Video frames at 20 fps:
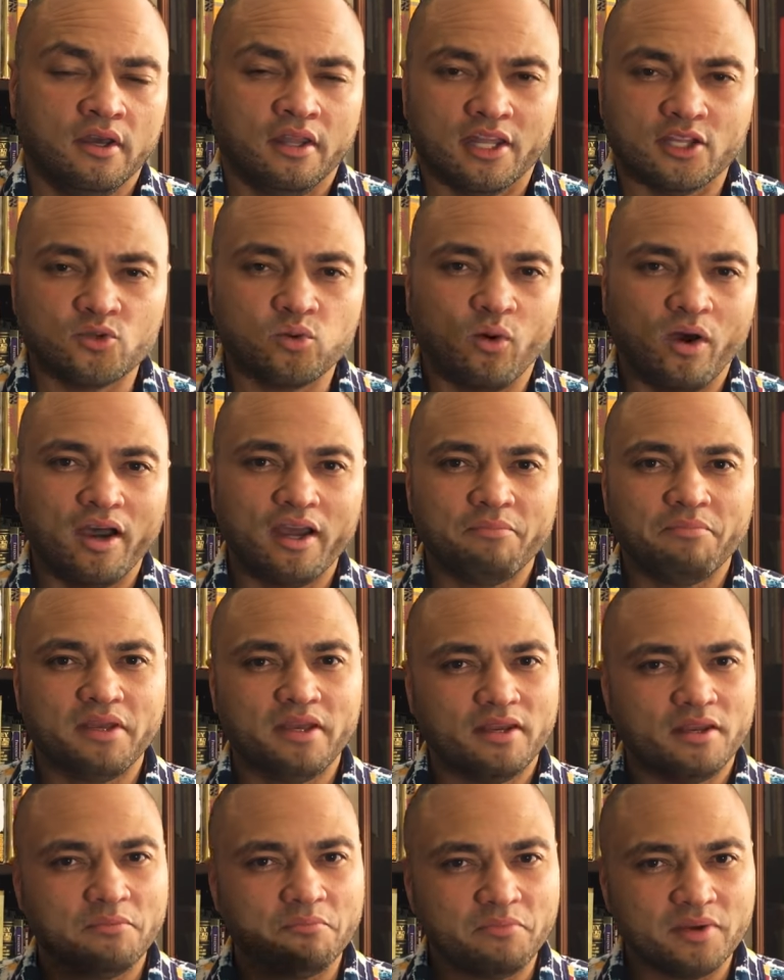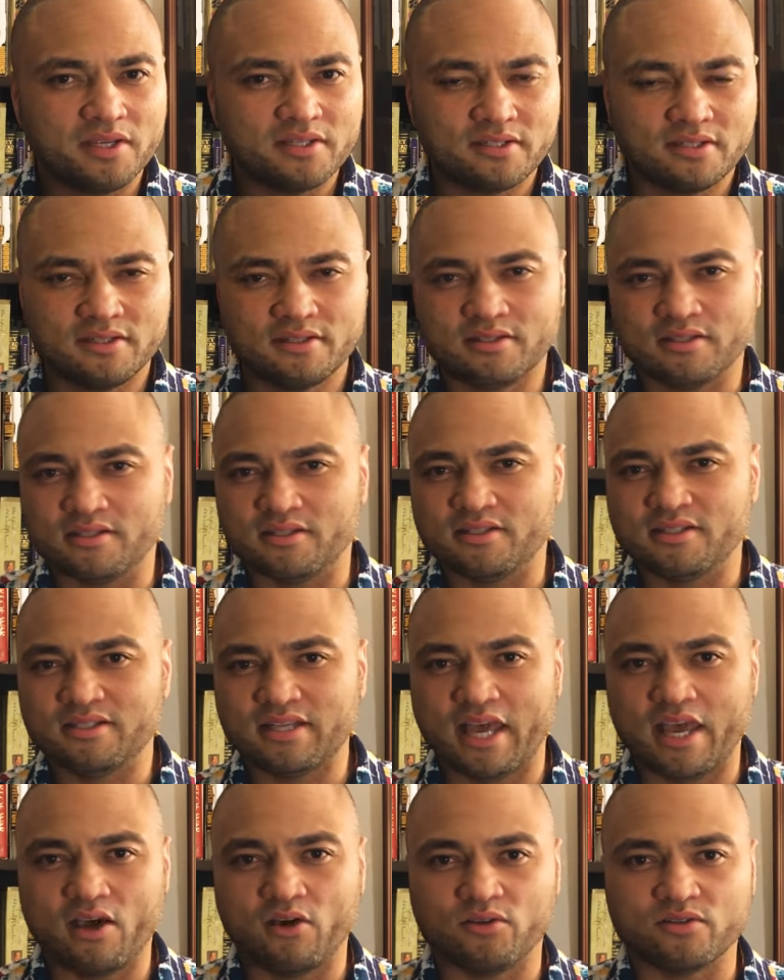That's why being in business and
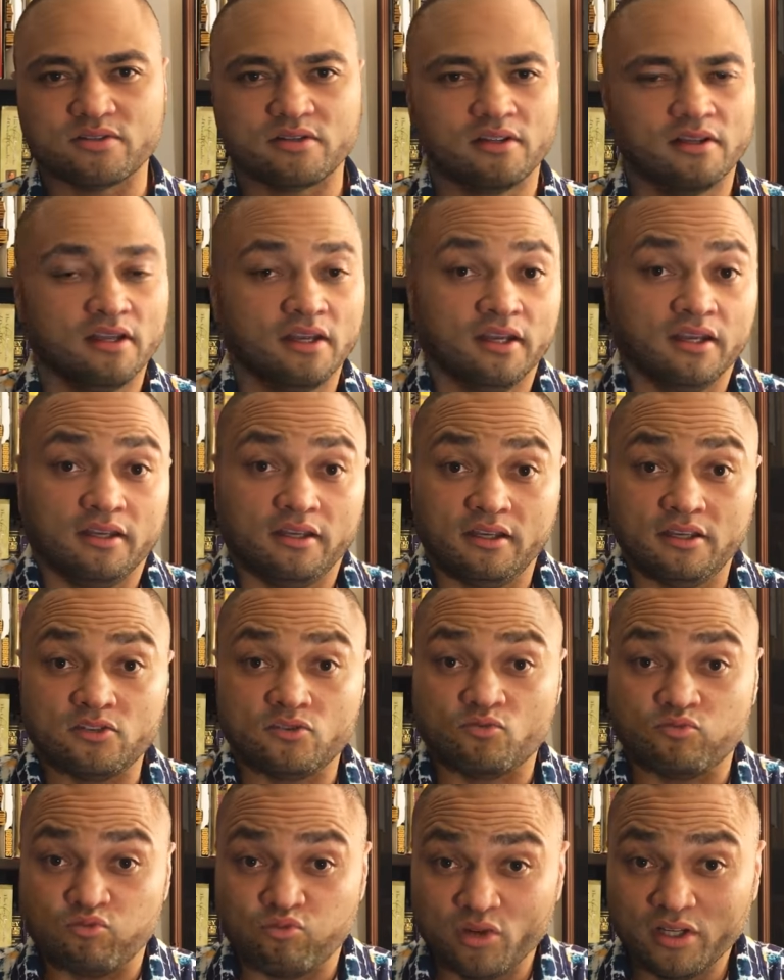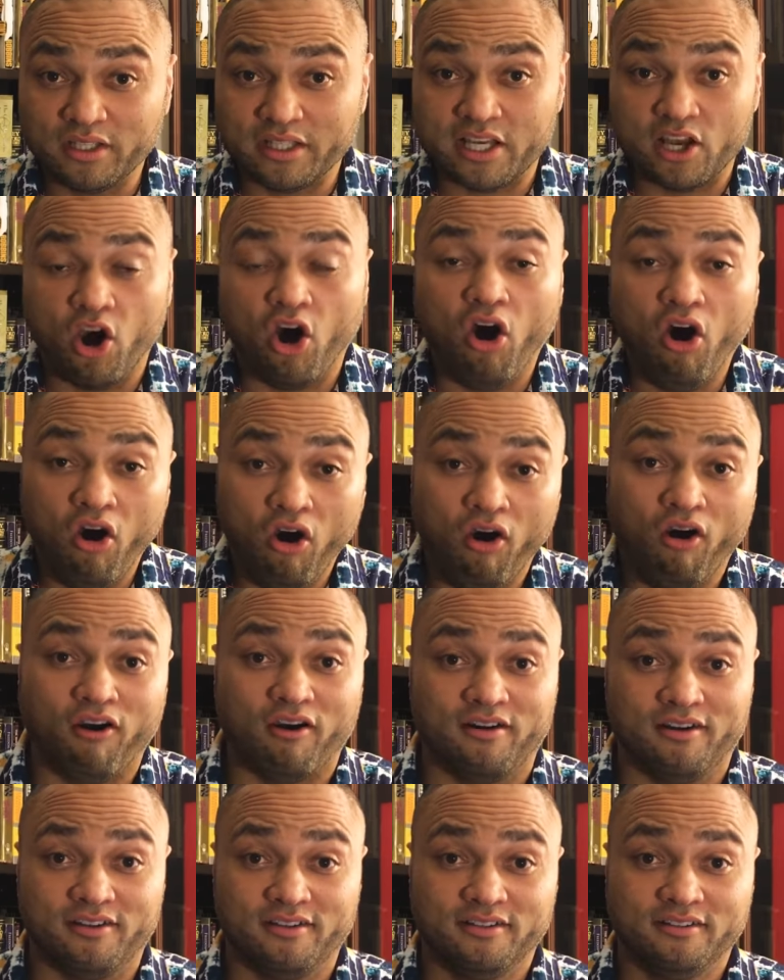sales, it's really
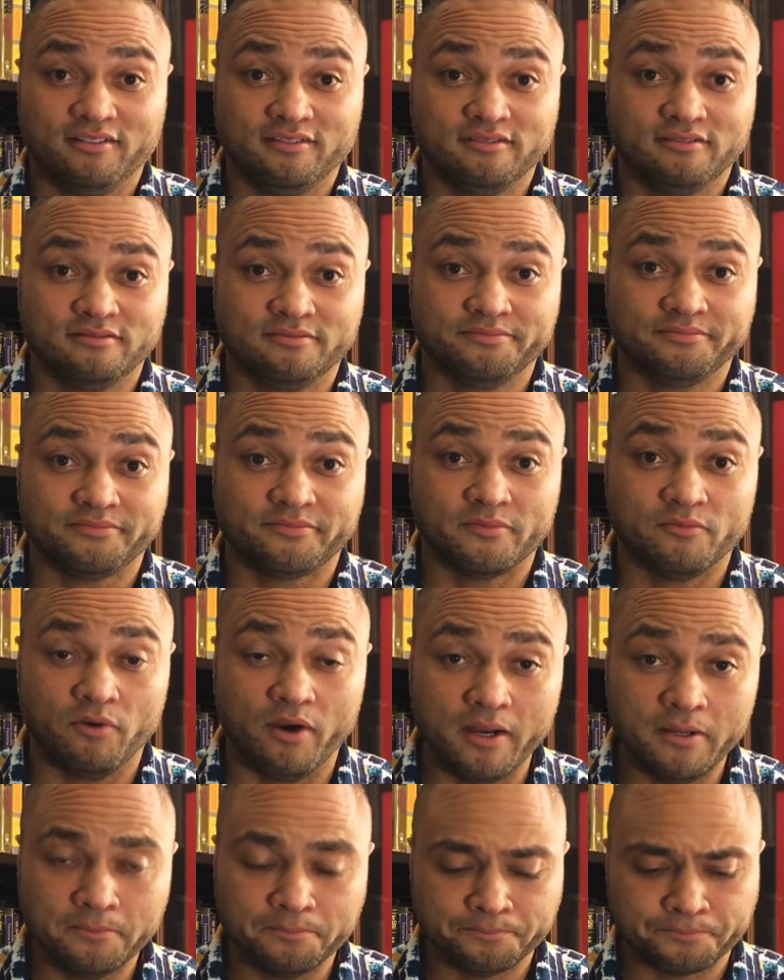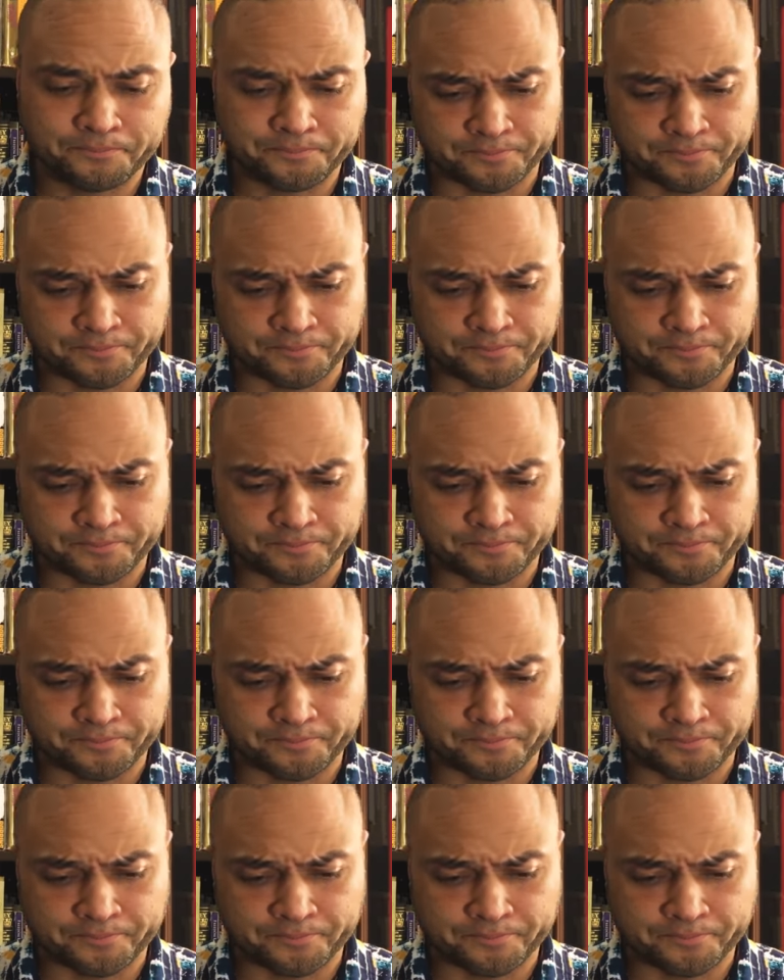hard, right?